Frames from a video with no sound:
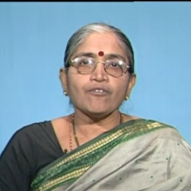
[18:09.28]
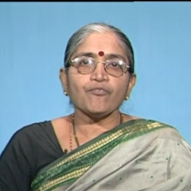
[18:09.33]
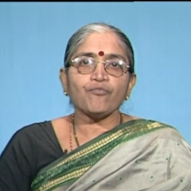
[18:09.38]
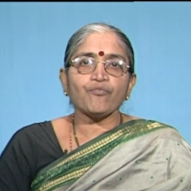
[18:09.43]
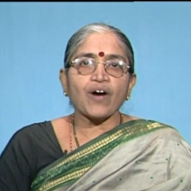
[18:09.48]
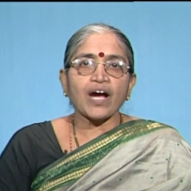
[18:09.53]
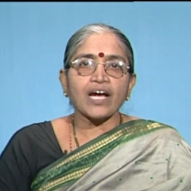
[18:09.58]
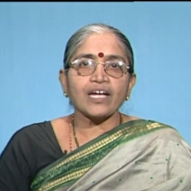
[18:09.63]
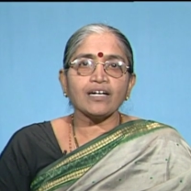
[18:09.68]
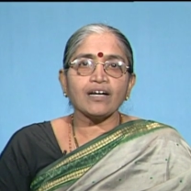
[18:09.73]

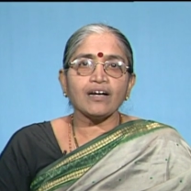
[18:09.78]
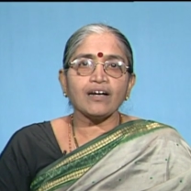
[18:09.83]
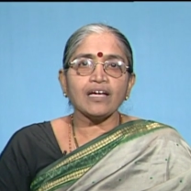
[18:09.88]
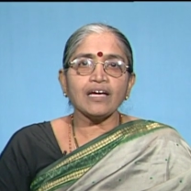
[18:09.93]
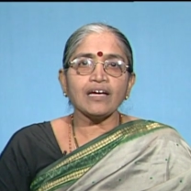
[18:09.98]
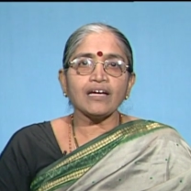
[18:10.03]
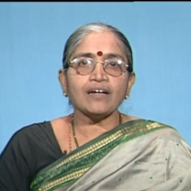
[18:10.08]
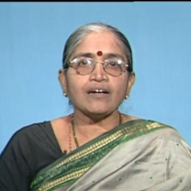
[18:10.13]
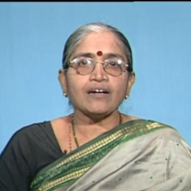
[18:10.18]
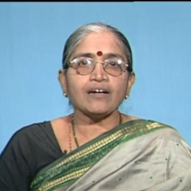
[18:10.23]

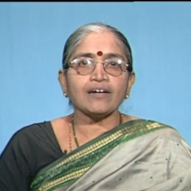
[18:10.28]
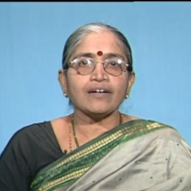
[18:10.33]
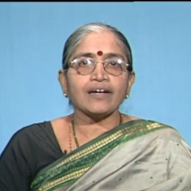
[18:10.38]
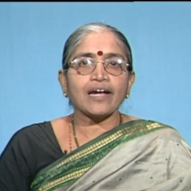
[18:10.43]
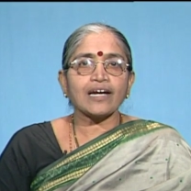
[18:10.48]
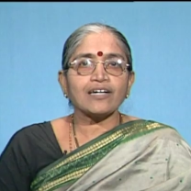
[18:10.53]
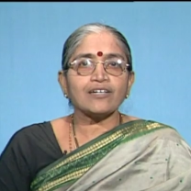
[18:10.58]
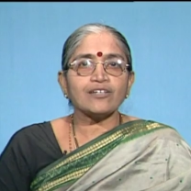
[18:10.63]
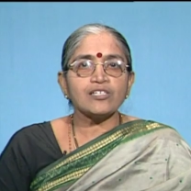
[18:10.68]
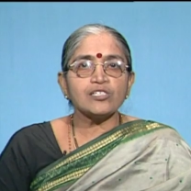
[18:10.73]
finally
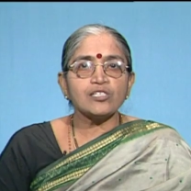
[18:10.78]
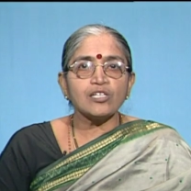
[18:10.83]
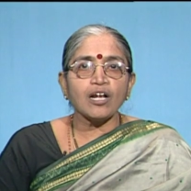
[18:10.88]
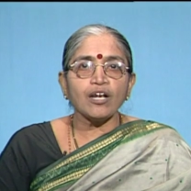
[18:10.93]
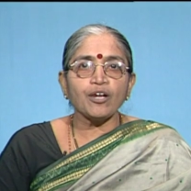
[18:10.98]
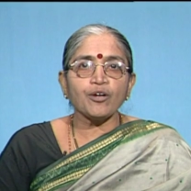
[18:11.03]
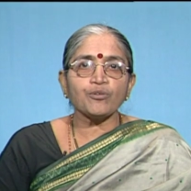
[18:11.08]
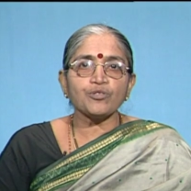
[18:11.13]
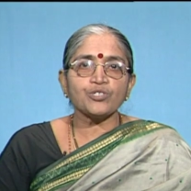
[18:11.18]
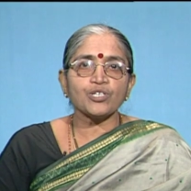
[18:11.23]
get
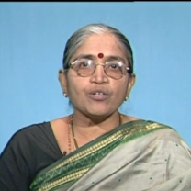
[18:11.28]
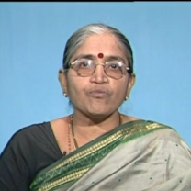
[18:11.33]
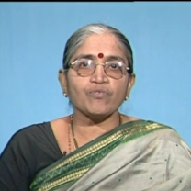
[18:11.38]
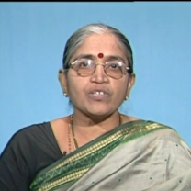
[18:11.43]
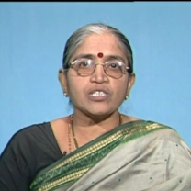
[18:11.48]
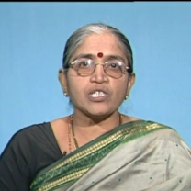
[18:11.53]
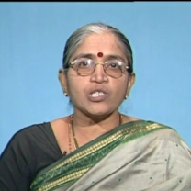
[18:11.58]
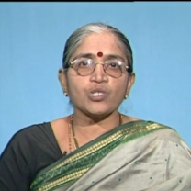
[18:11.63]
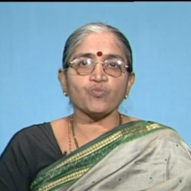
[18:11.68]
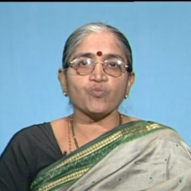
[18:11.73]
disillusioned
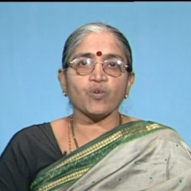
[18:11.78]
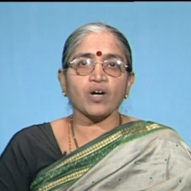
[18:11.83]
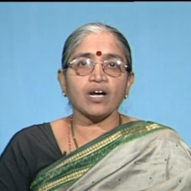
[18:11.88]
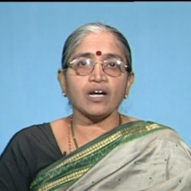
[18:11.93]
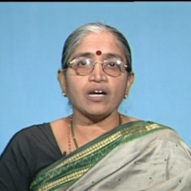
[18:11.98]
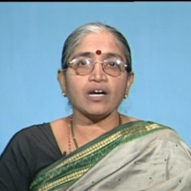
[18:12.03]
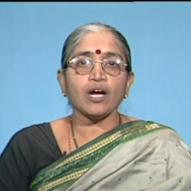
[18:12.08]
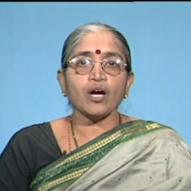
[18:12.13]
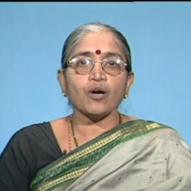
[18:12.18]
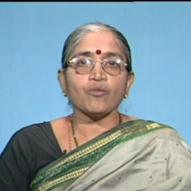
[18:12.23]
with this
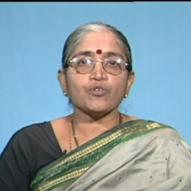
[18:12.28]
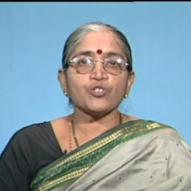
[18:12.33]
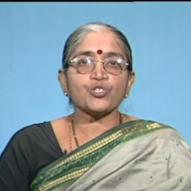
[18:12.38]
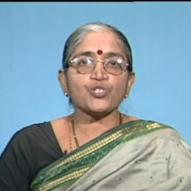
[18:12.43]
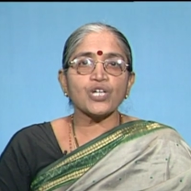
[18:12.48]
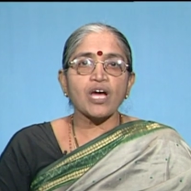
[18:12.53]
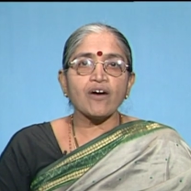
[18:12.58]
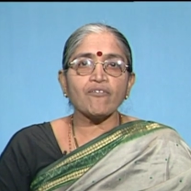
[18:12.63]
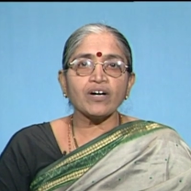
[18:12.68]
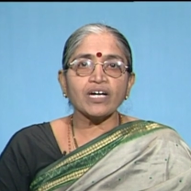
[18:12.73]
world
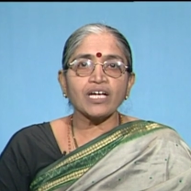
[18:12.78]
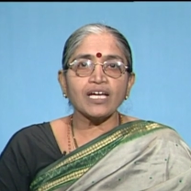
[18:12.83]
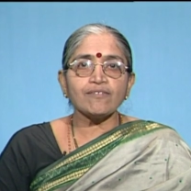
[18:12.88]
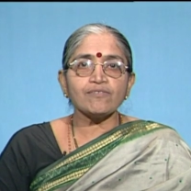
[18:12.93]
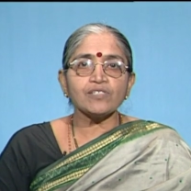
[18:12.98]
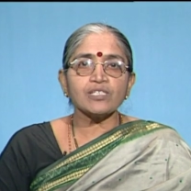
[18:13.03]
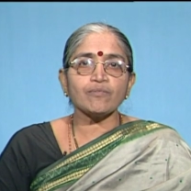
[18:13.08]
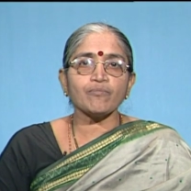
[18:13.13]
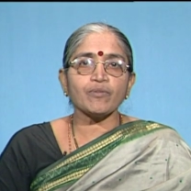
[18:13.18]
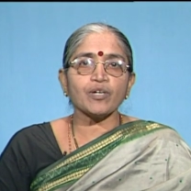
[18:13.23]
which never
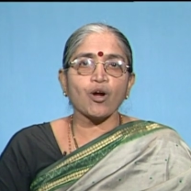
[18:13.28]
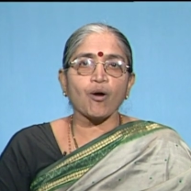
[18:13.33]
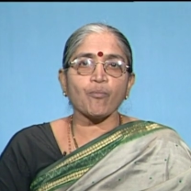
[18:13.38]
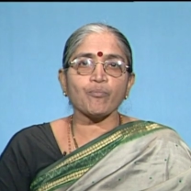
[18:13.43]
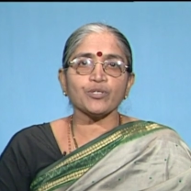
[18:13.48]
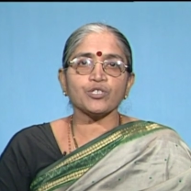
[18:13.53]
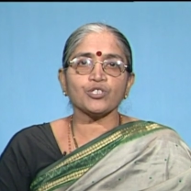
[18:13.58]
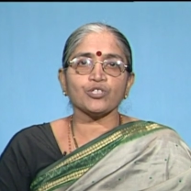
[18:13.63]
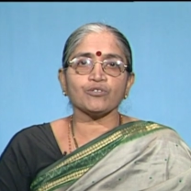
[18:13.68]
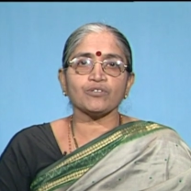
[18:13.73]
gives him an
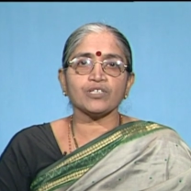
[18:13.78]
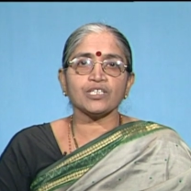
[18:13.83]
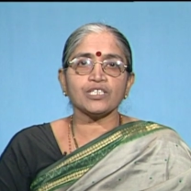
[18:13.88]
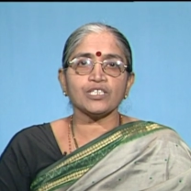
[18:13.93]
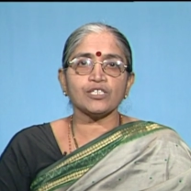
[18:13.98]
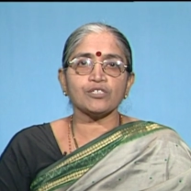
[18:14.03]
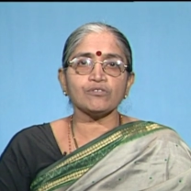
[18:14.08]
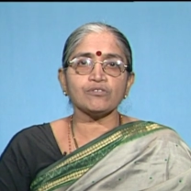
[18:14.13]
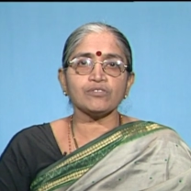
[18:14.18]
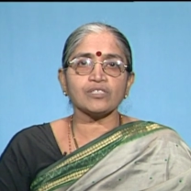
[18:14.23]

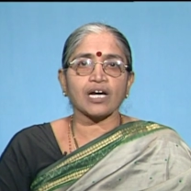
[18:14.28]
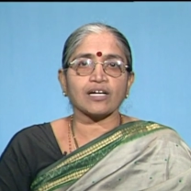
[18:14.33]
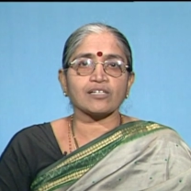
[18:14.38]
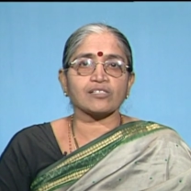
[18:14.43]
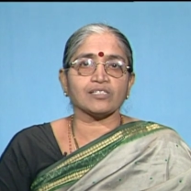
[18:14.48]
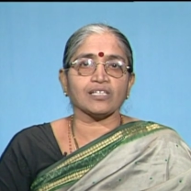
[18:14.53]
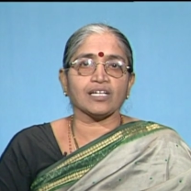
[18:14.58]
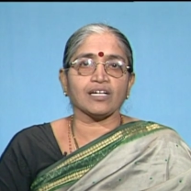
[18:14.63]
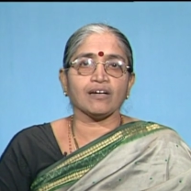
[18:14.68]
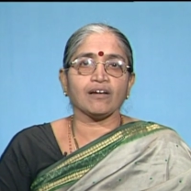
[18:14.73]
opportunity to
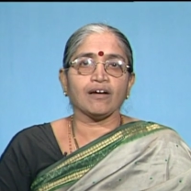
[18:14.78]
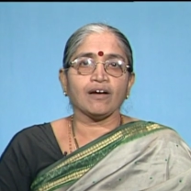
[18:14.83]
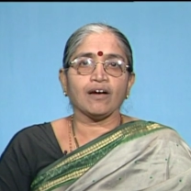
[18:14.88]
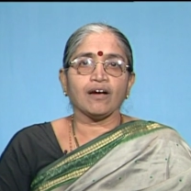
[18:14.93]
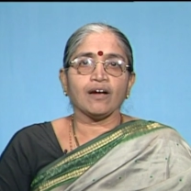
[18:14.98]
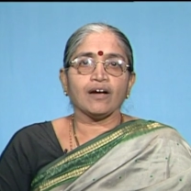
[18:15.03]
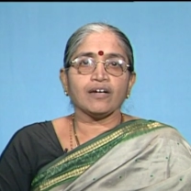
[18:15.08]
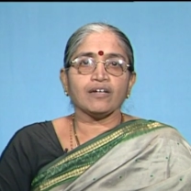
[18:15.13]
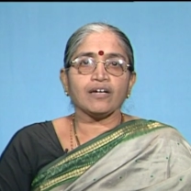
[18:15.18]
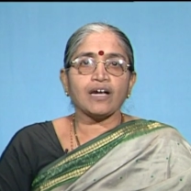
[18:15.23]
succeed.
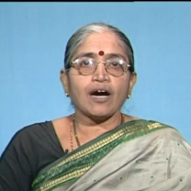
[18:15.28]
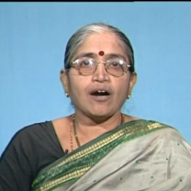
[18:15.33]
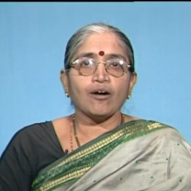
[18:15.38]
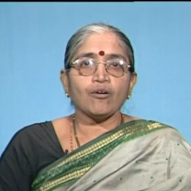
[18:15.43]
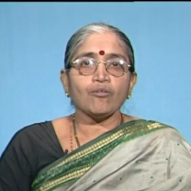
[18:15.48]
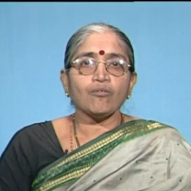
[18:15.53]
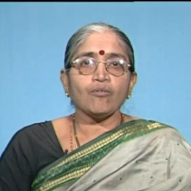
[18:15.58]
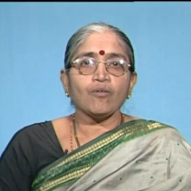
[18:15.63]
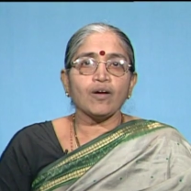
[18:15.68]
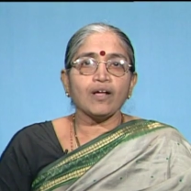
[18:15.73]

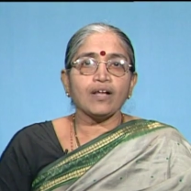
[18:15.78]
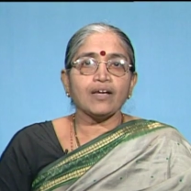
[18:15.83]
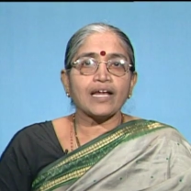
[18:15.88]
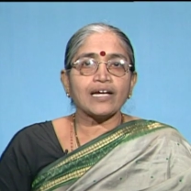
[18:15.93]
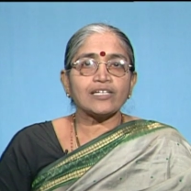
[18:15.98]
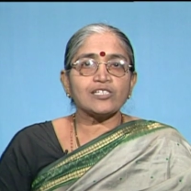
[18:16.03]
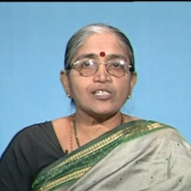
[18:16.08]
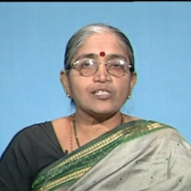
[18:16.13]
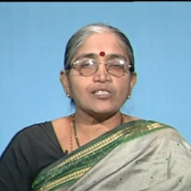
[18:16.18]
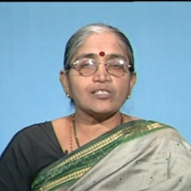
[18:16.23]
Now
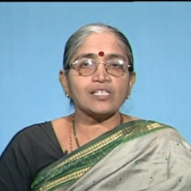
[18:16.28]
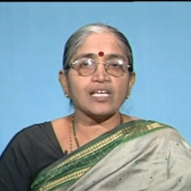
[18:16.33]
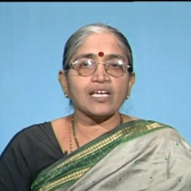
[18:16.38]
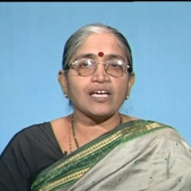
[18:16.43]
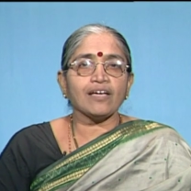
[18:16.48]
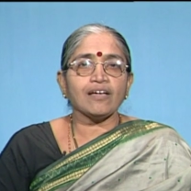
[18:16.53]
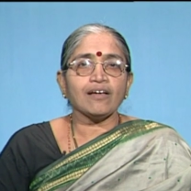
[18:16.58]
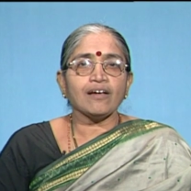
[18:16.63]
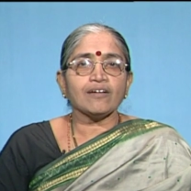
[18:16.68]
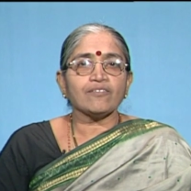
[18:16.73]
let us
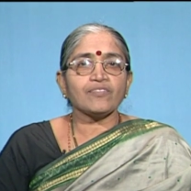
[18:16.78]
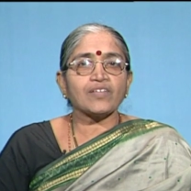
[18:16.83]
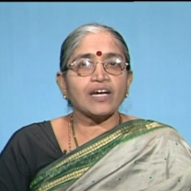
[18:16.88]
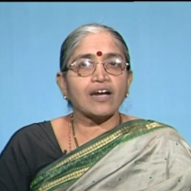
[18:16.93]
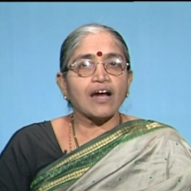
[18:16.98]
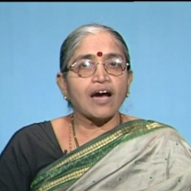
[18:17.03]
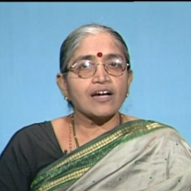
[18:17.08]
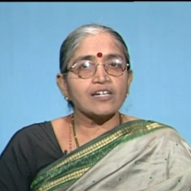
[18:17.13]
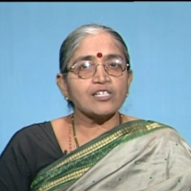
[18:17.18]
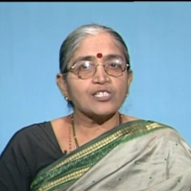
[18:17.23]
see
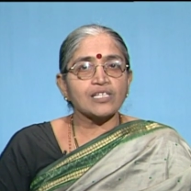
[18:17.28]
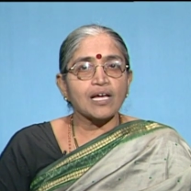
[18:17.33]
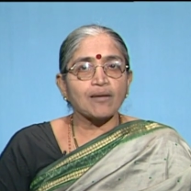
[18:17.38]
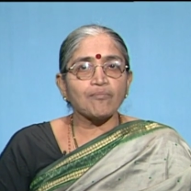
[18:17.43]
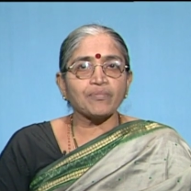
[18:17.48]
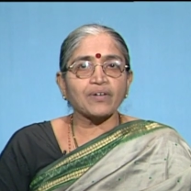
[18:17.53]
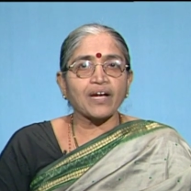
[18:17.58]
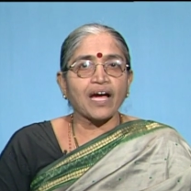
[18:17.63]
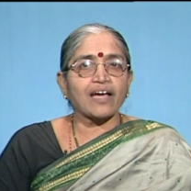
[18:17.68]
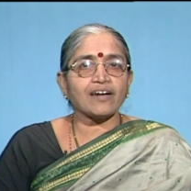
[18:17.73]
there are
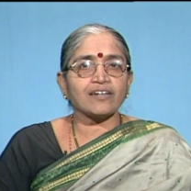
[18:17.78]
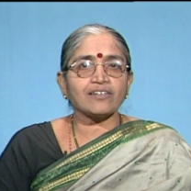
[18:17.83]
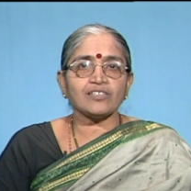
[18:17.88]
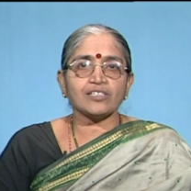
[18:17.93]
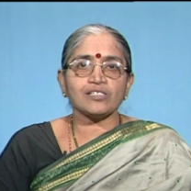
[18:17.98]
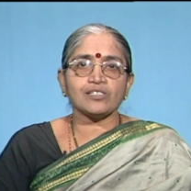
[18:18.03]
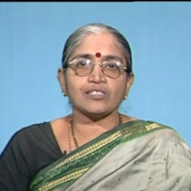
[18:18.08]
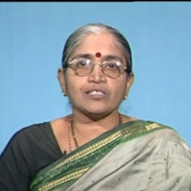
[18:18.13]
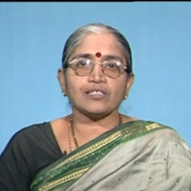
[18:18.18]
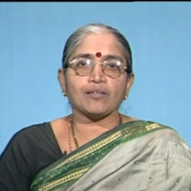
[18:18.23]
some
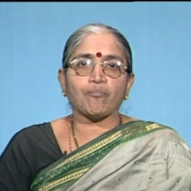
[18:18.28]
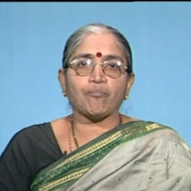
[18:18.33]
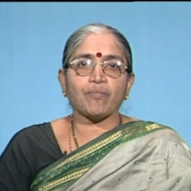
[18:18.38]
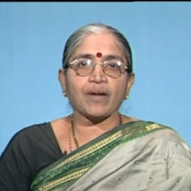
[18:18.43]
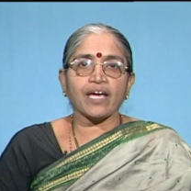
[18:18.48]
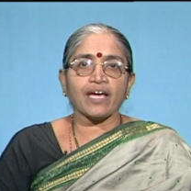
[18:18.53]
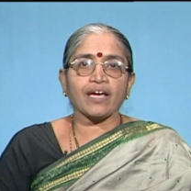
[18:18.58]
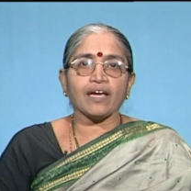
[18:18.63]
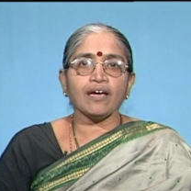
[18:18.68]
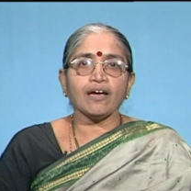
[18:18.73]
characters in the
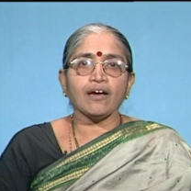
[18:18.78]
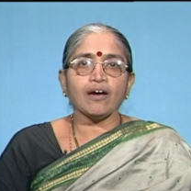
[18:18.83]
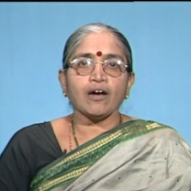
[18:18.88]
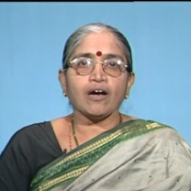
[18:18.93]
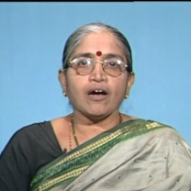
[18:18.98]
play